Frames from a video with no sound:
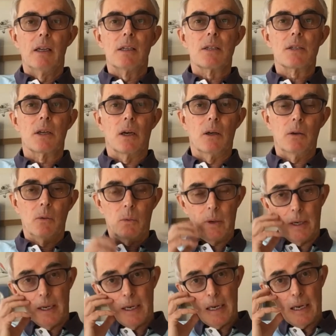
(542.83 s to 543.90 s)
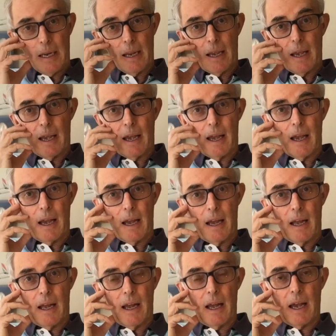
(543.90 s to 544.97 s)
So we
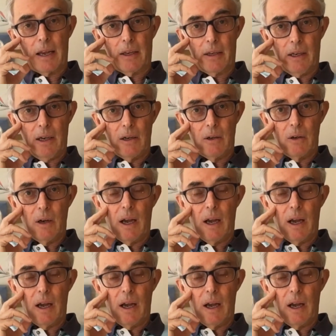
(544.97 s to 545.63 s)
had a go,